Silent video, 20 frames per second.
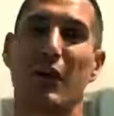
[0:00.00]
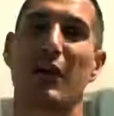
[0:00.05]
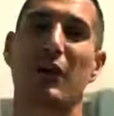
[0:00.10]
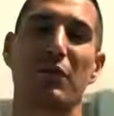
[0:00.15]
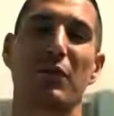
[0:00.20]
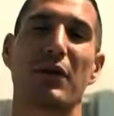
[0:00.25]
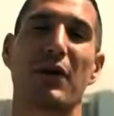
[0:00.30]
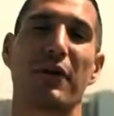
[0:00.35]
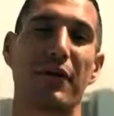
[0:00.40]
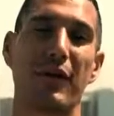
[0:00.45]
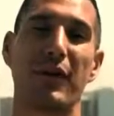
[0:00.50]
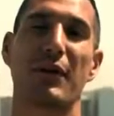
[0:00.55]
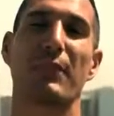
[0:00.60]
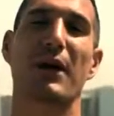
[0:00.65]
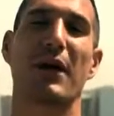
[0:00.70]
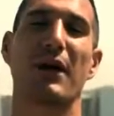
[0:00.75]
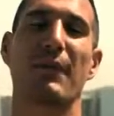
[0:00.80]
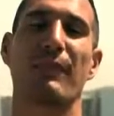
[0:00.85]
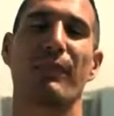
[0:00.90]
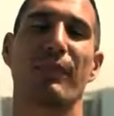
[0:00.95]
got to really think
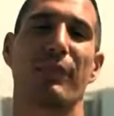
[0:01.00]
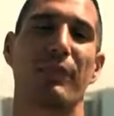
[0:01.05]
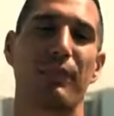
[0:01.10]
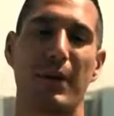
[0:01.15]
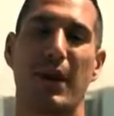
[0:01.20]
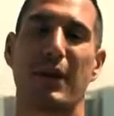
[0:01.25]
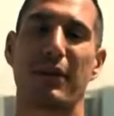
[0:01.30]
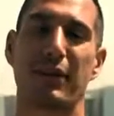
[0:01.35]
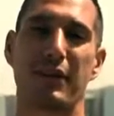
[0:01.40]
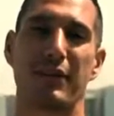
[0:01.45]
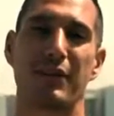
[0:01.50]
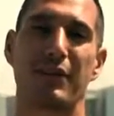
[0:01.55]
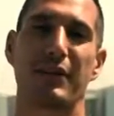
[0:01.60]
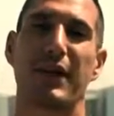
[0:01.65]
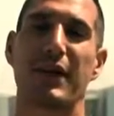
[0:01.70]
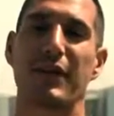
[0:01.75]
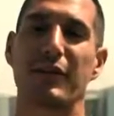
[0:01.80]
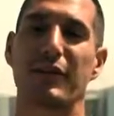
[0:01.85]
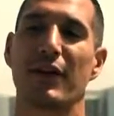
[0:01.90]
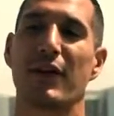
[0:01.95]
about about these
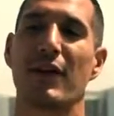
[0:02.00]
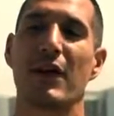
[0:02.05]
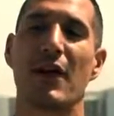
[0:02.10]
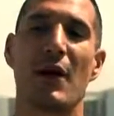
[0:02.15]
things.